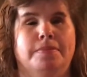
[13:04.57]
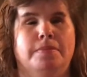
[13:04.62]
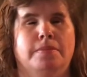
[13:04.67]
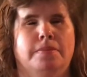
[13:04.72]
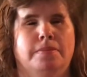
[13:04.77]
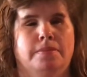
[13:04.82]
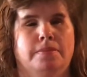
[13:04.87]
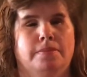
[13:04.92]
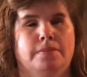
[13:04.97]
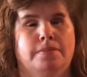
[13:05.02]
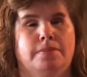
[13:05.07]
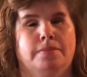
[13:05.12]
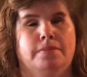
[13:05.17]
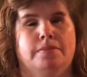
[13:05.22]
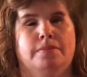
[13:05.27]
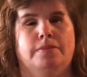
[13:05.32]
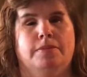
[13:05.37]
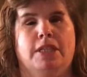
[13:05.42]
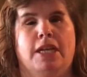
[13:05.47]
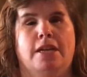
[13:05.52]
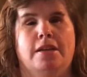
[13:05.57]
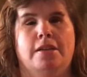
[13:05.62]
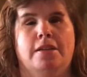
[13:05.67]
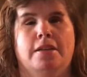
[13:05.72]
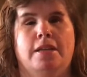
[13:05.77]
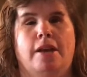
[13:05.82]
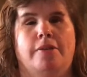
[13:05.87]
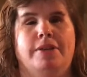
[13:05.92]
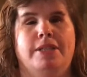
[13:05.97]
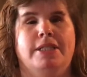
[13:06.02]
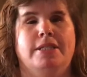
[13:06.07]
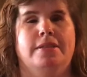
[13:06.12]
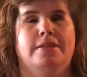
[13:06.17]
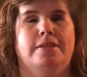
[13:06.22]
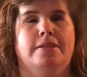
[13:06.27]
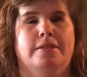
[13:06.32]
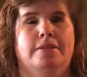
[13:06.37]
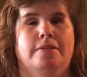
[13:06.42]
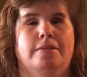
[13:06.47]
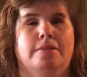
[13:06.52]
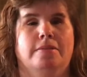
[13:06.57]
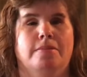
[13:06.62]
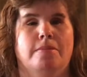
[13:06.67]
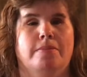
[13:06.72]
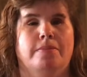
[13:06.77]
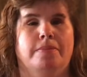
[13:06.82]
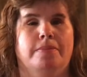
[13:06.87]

Where was I? Molly Smith.